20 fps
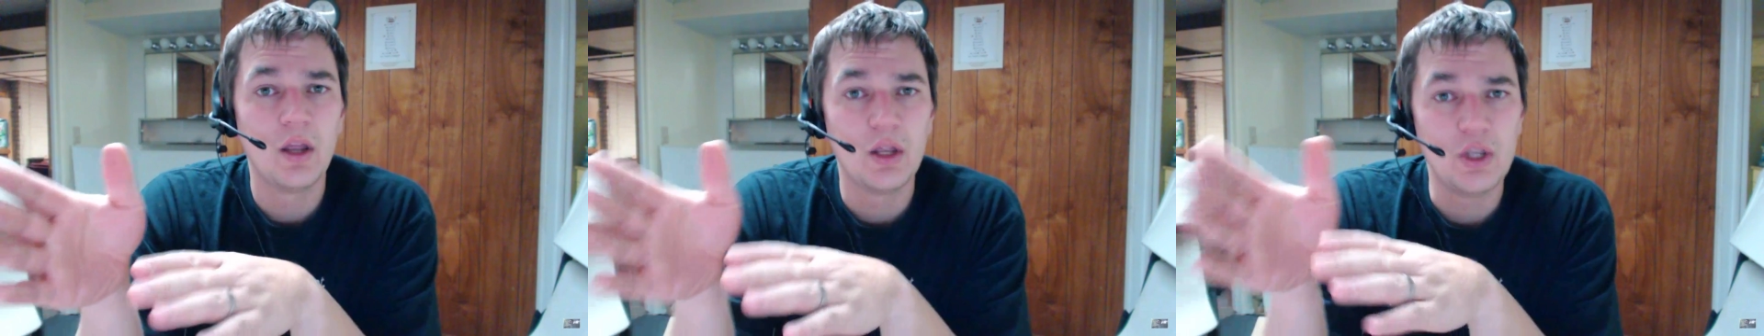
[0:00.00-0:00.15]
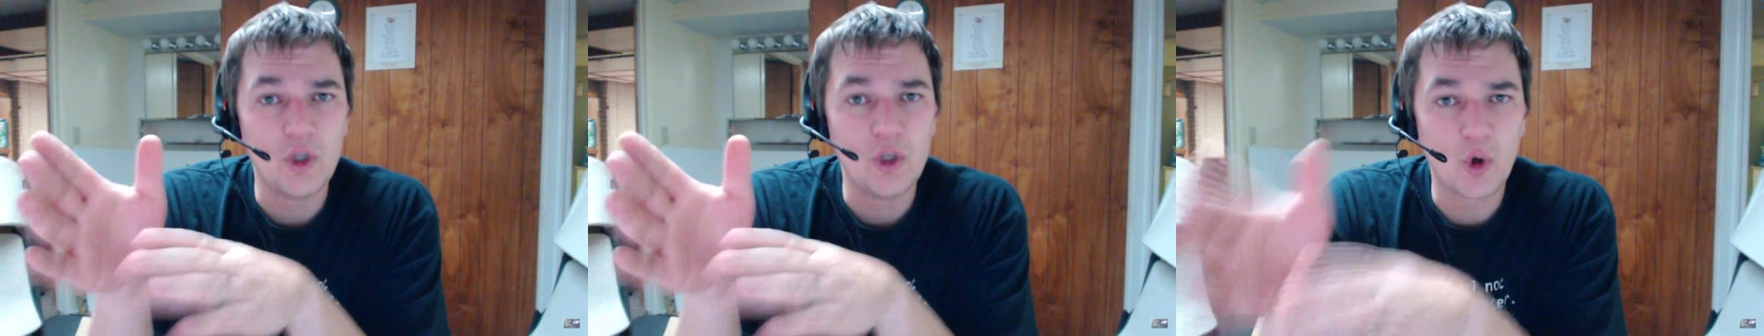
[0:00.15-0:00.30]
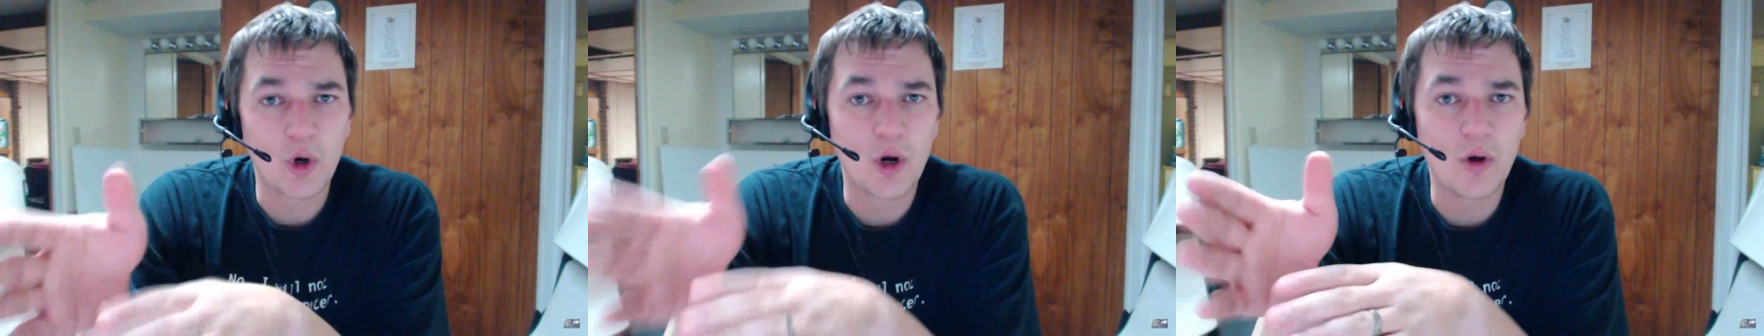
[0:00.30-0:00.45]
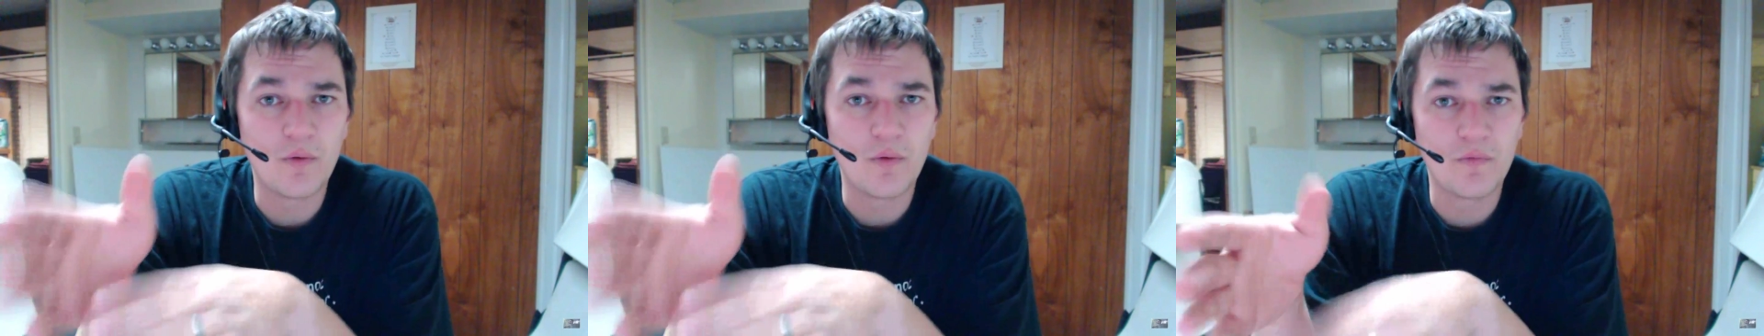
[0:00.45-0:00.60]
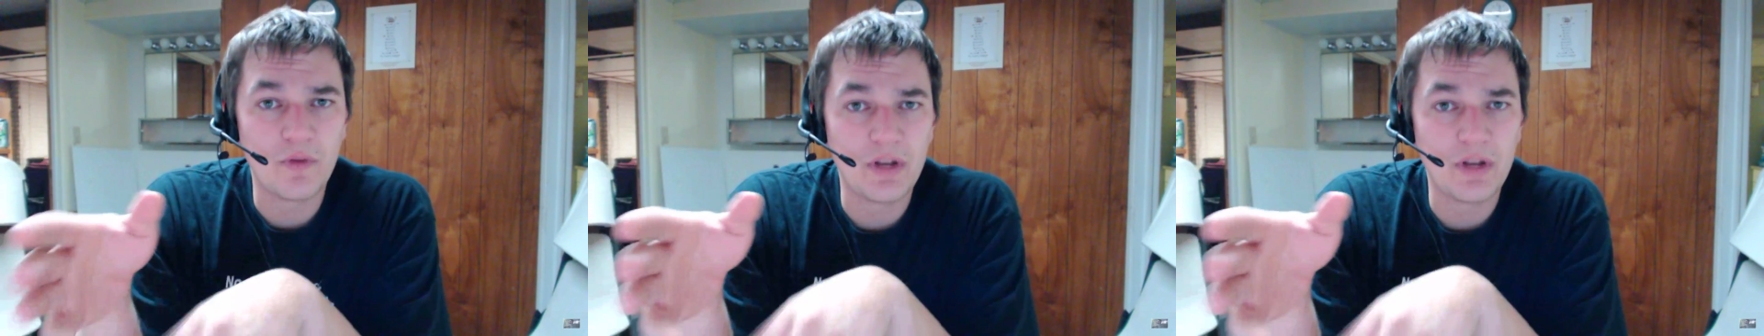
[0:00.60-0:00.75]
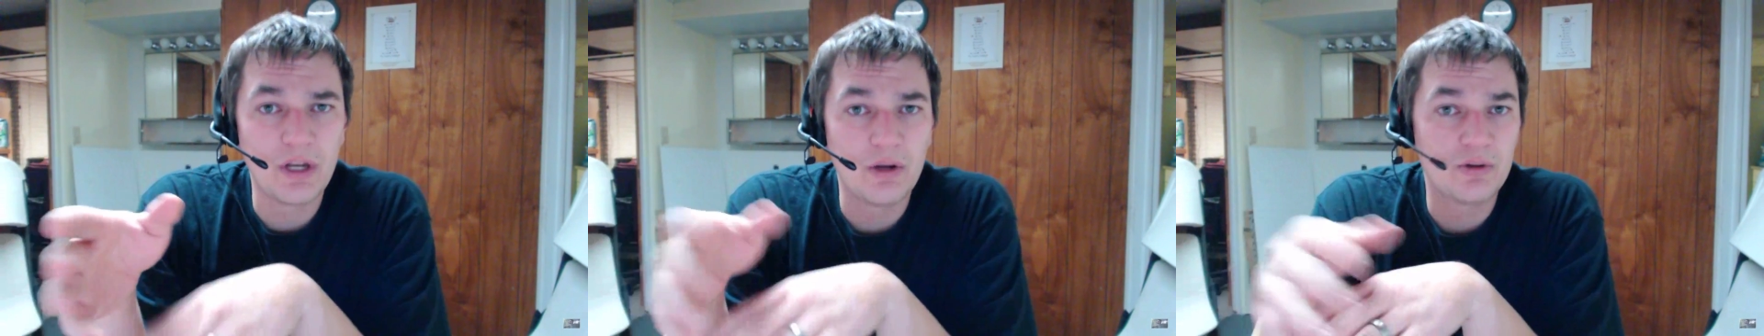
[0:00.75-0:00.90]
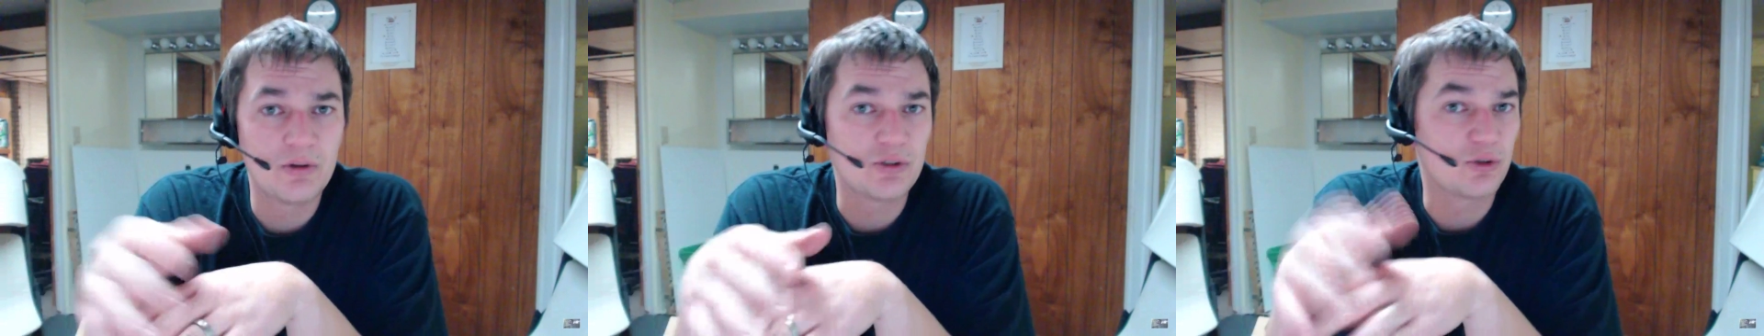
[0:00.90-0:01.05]
your home
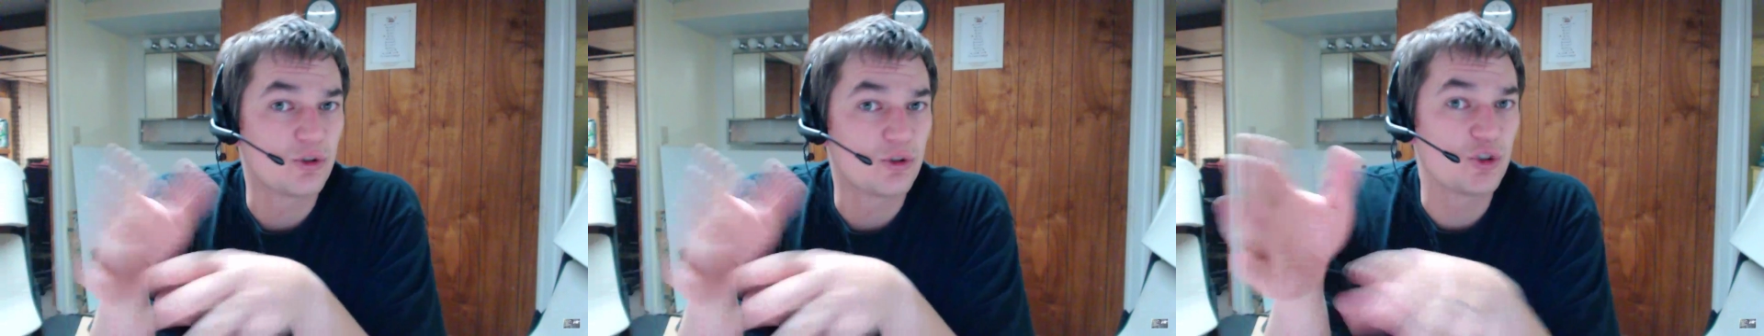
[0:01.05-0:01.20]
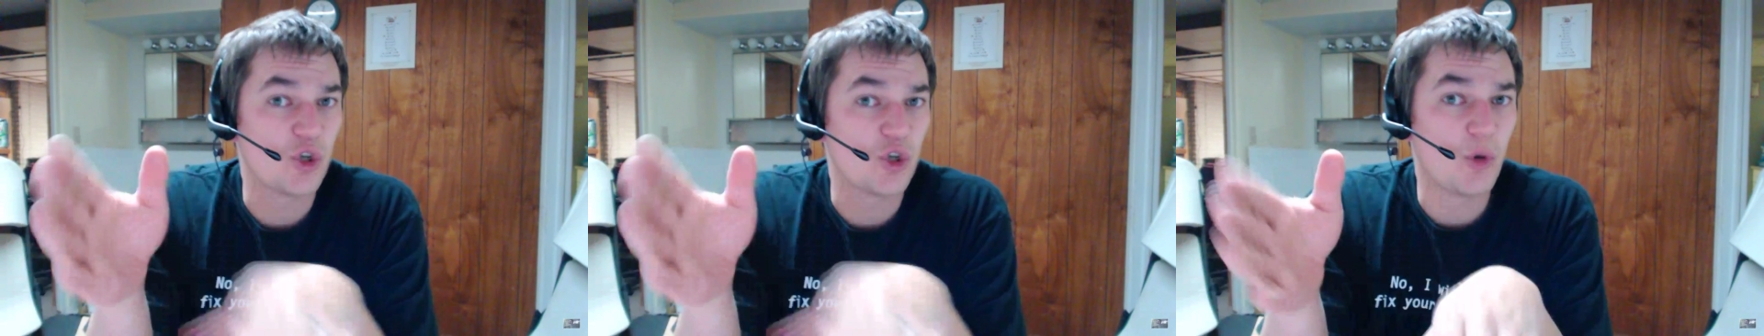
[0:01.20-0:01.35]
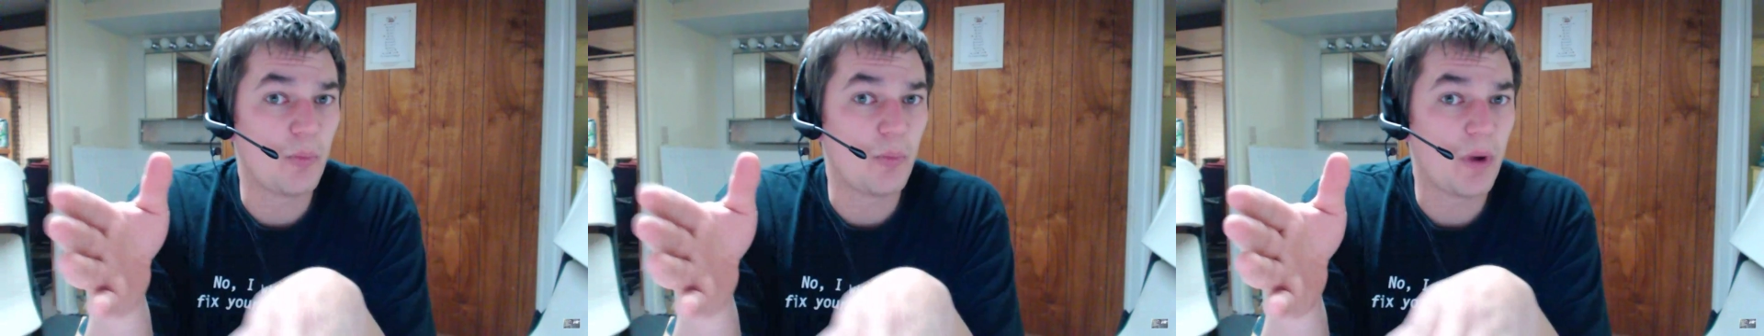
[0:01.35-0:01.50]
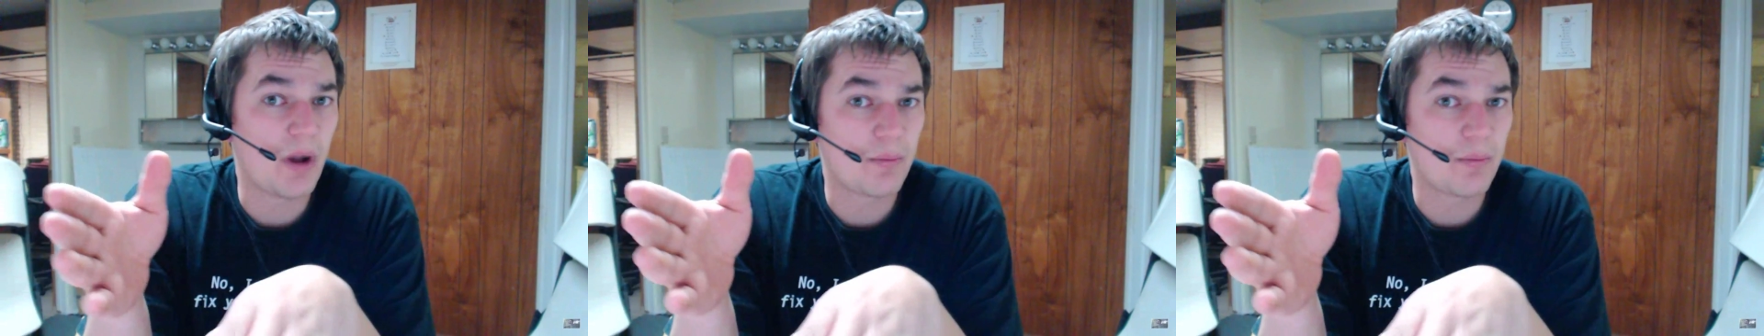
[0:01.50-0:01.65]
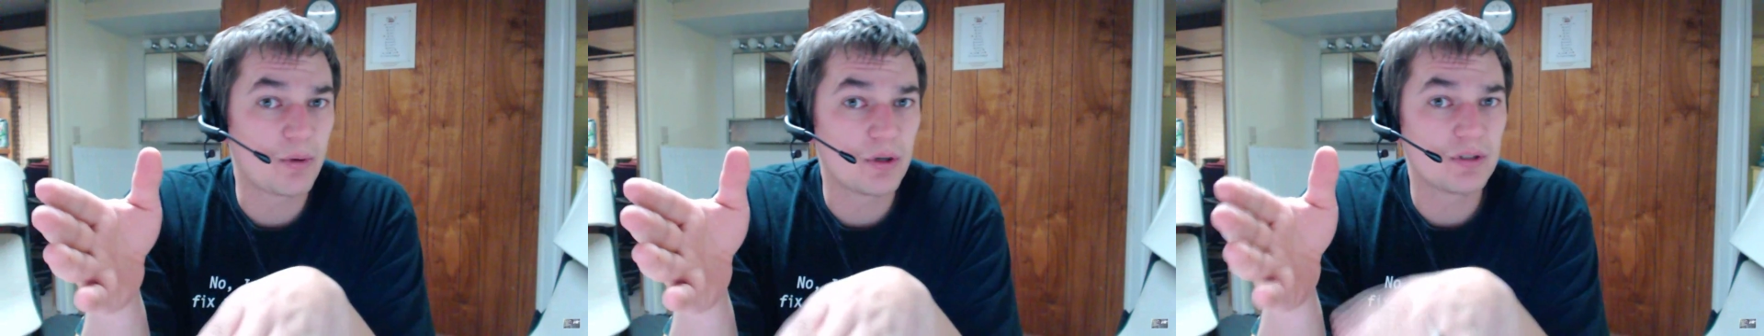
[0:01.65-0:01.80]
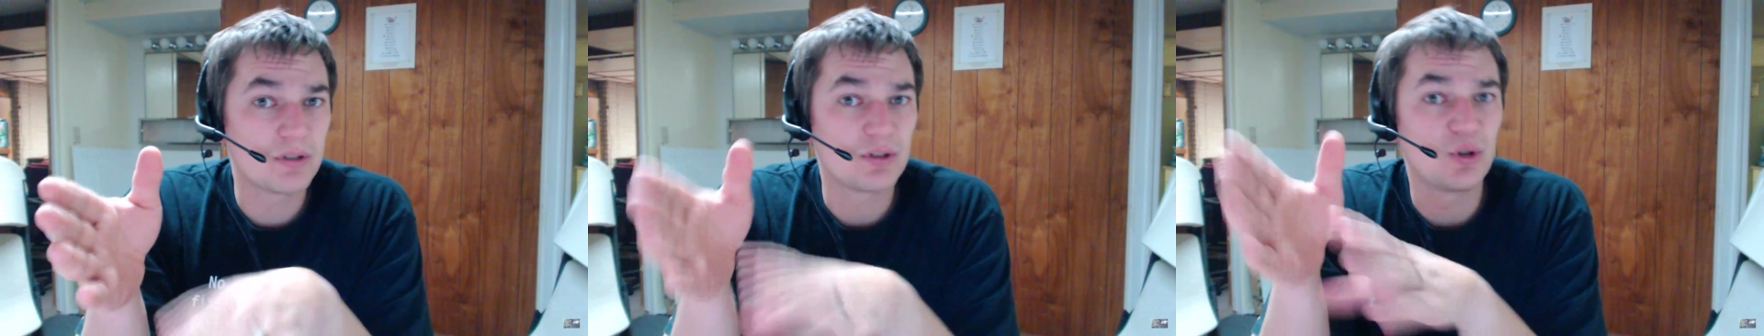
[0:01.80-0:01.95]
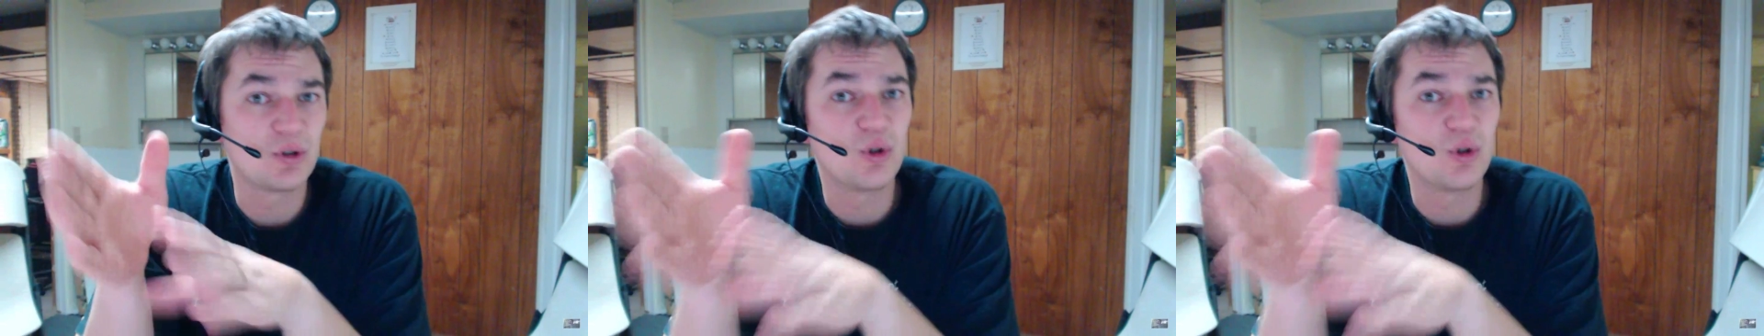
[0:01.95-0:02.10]
videos or soap
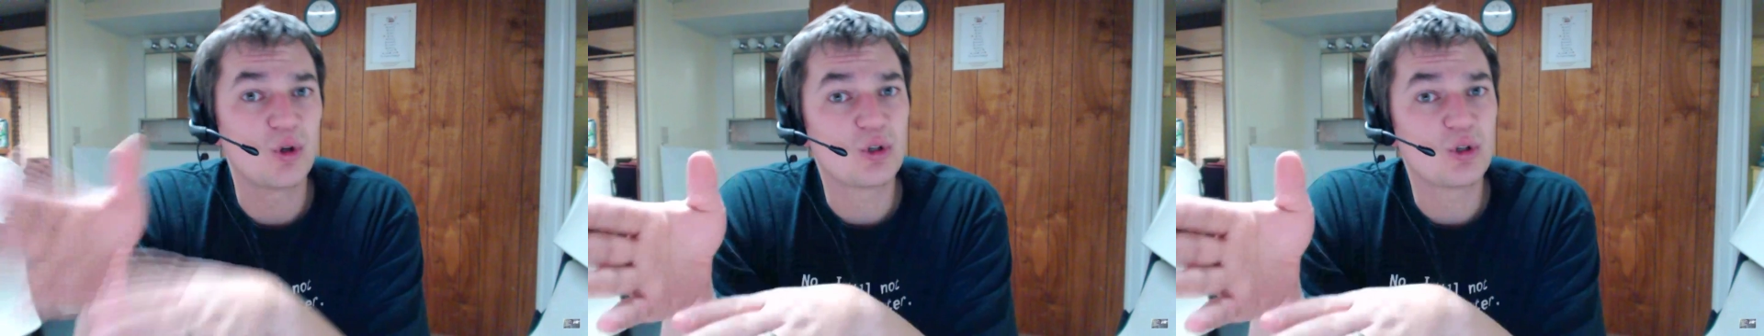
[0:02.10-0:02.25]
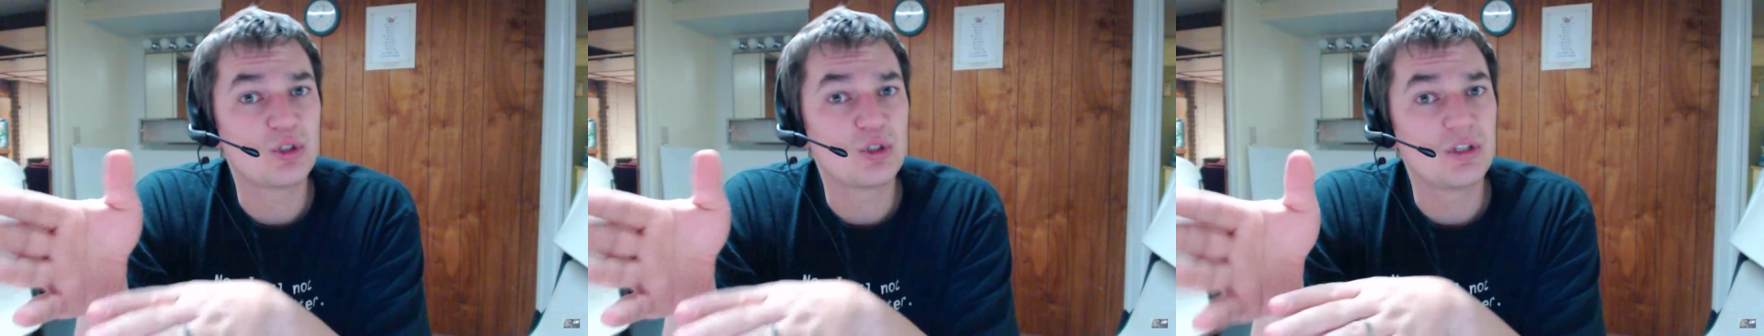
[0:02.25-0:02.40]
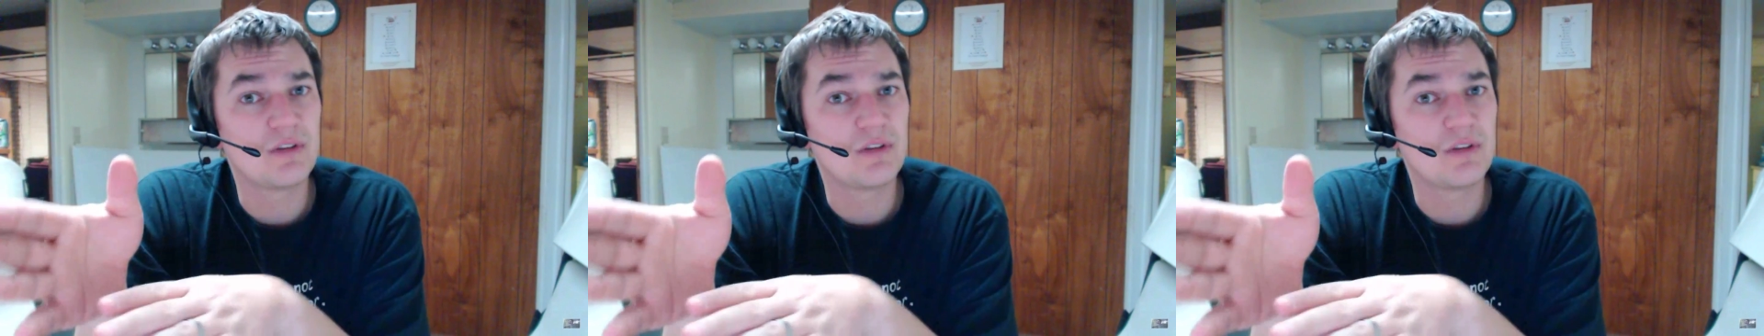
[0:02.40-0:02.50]
operas look